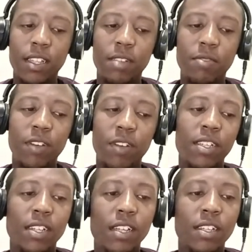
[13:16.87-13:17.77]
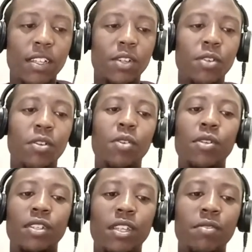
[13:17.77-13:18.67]
the first task Noah
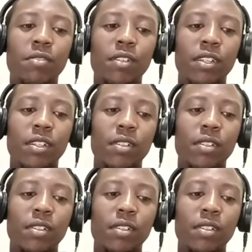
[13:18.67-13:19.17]
was given